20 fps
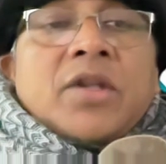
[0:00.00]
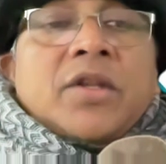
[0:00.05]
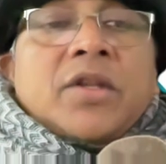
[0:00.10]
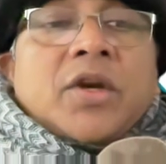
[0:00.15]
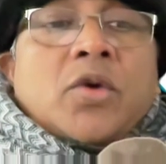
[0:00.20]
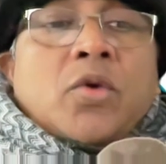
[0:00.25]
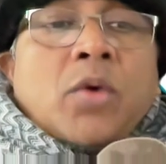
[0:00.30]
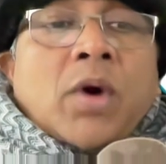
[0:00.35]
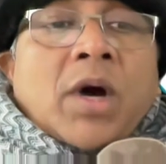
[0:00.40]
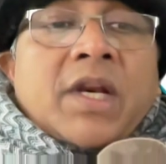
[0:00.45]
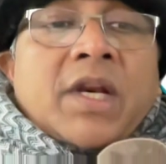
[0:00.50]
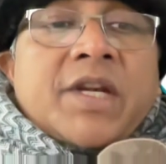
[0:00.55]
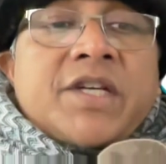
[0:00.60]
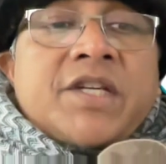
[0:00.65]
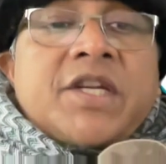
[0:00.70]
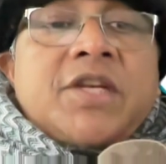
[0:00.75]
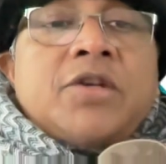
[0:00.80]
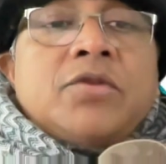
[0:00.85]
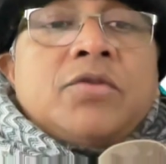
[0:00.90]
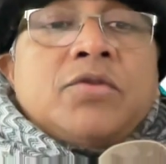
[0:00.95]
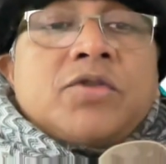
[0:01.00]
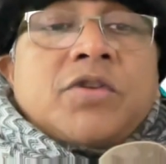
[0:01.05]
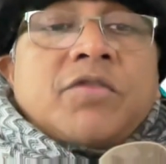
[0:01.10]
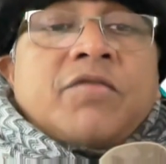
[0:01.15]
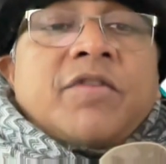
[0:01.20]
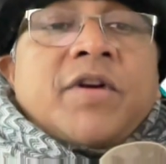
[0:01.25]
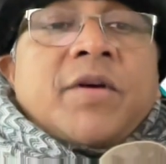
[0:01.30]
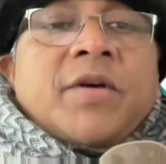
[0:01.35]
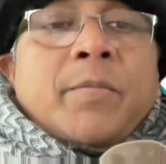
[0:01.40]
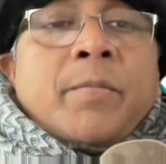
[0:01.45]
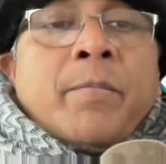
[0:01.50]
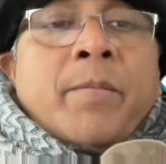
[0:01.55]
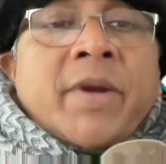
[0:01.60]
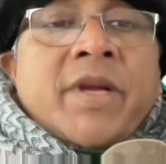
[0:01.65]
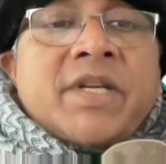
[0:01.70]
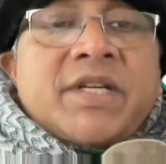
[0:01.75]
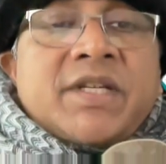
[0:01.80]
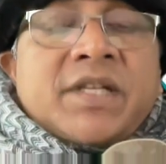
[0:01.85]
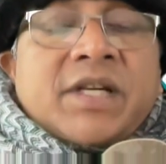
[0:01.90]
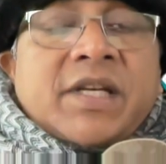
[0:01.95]
the quality use of
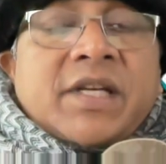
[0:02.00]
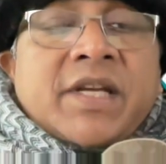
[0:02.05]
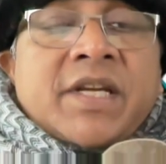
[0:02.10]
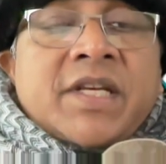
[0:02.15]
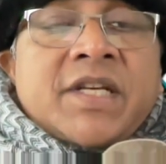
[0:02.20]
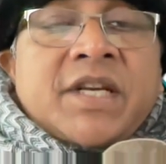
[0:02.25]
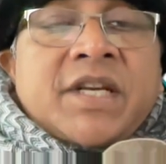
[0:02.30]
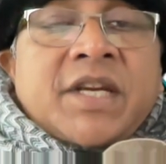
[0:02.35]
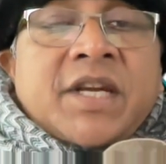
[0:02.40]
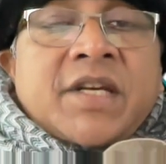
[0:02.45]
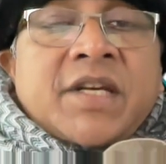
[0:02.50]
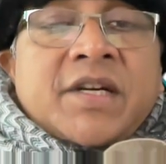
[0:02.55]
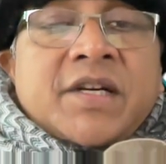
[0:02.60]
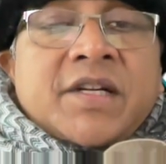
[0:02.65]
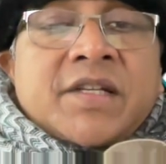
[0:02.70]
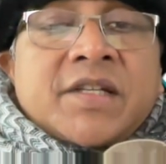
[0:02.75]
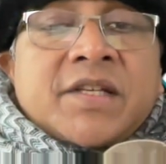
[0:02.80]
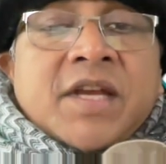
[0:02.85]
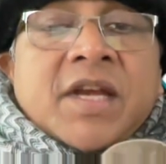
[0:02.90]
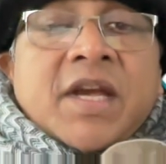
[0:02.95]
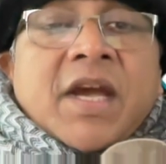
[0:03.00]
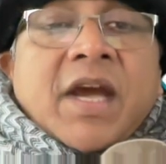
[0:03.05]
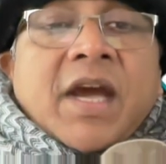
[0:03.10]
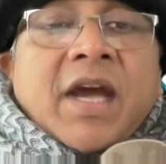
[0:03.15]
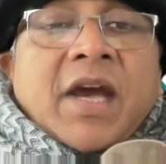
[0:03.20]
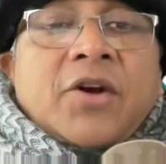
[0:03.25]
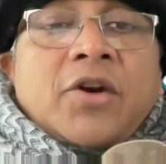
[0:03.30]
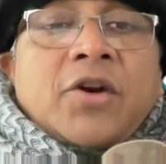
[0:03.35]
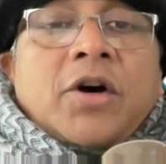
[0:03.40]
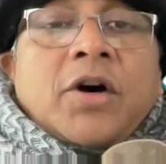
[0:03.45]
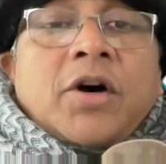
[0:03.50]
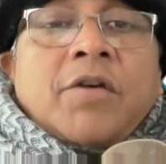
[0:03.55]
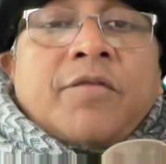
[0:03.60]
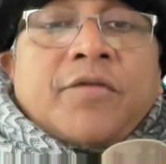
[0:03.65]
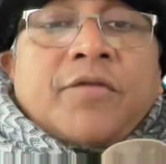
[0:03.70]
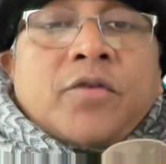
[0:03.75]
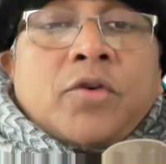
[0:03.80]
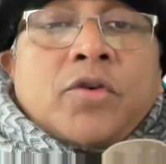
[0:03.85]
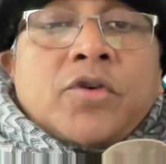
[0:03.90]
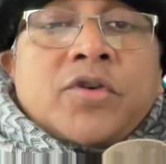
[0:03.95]
medical indicators, and
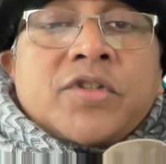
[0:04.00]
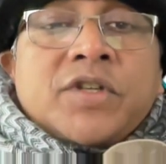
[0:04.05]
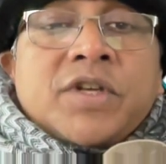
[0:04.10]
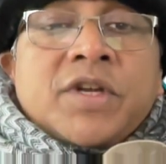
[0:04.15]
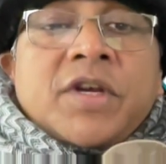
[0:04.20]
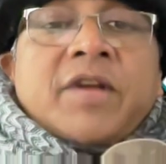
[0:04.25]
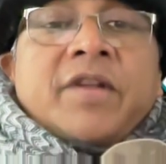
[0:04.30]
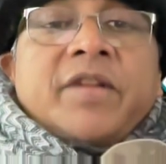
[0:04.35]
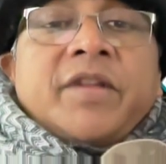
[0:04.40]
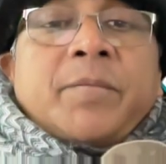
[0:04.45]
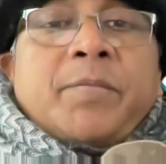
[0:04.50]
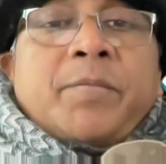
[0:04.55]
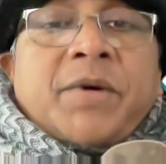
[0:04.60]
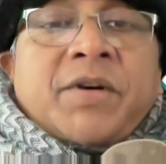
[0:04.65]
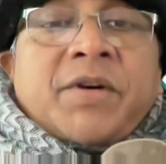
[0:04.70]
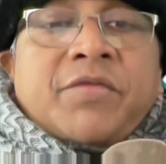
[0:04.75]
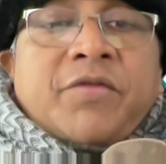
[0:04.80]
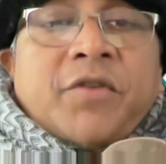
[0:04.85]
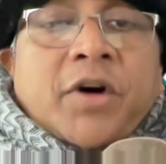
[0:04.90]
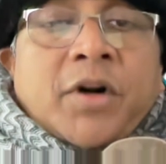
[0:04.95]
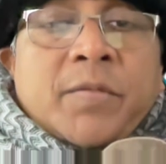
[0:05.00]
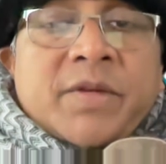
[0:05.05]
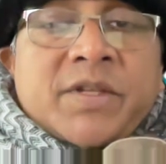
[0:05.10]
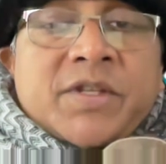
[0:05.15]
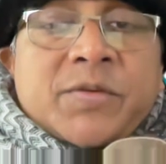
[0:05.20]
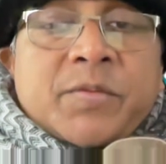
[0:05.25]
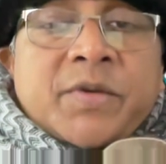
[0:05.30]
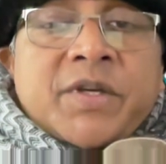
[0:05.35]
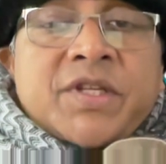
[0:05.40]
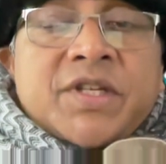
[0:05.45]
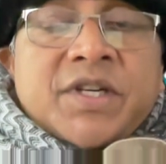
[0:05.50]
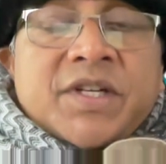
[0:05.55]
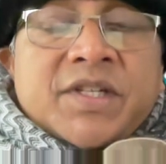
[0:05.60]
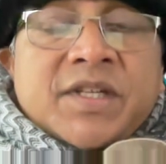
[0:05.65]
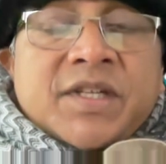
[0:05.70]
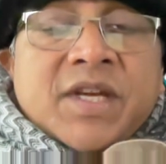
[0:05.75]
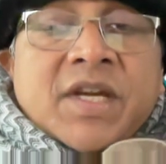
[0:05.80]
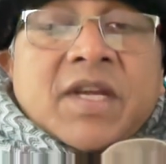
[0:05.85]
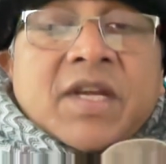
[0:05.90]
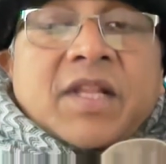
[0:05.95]
of course, the performance
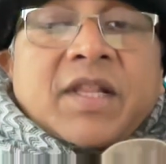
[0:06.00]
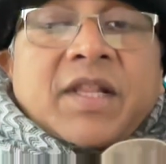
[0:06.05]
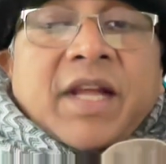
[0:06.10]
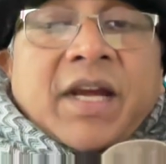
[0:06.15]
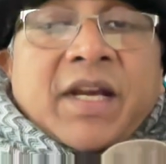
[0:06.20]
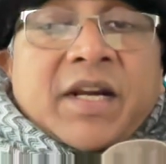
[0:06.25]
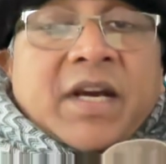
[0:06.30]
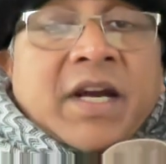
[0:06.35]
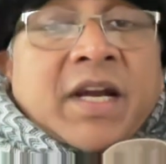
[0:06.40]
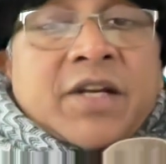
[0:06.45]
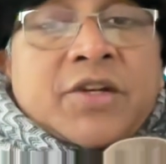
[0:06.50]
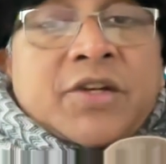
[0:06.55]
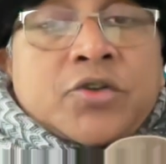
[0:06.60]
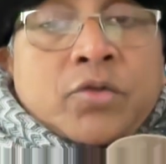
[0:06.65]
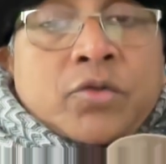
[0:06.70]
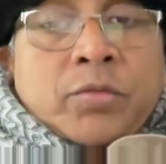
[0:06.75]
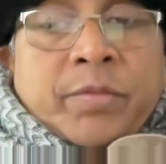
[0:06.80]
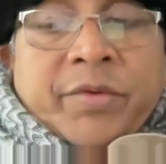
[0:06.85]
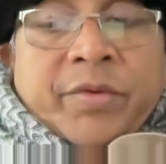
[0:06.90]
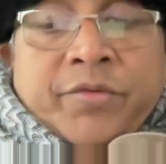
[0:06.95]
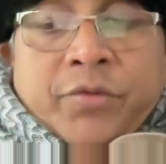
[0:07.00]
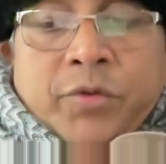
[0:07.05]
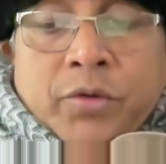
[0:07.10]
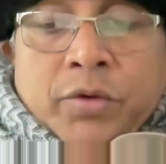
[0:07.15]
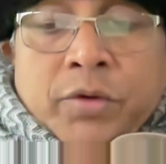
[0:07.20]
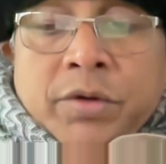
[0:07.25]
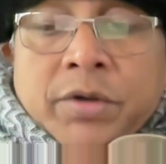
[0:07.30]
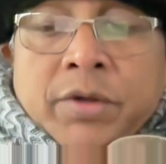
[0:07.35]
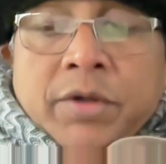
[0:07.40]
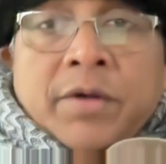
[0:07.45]
measures that I had shown before.